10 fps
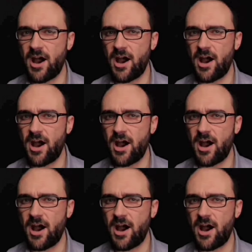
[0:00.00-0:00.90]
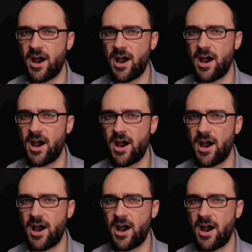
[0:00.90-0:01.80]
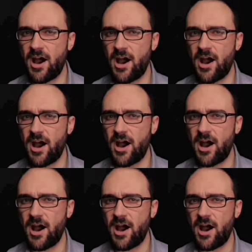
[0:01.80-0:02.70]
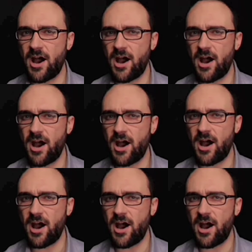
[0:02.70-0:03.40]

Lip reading: This person isn't speaking.